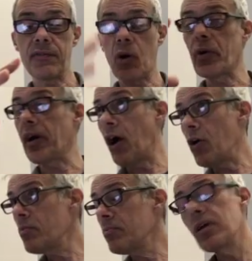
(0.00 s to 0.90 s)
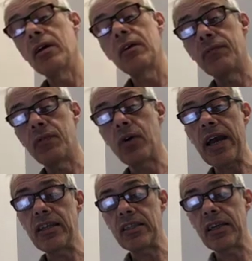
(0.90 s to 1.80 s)
I've got one at home for
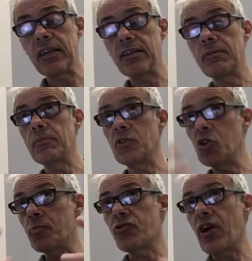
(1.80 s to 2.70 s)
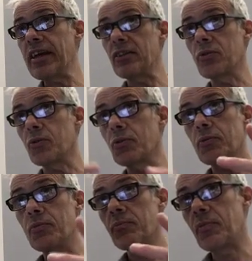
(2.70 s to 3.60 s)
editing Super 8
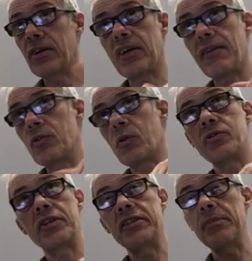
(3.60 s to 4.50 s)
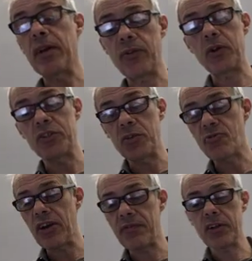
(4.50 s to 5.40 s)
or I haven't got 16 I've only got
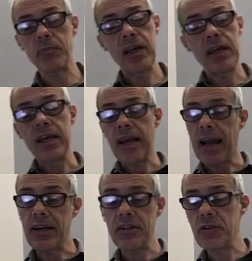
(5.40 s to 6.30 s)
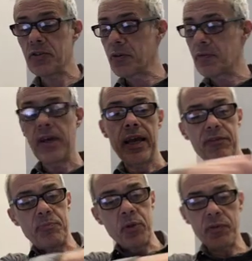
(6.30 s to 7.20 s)
Super 8 film, and you sort of
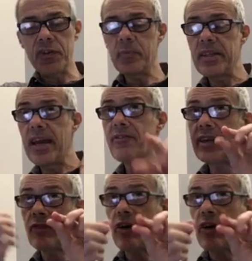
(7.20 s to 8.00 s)
have to put the film in there and get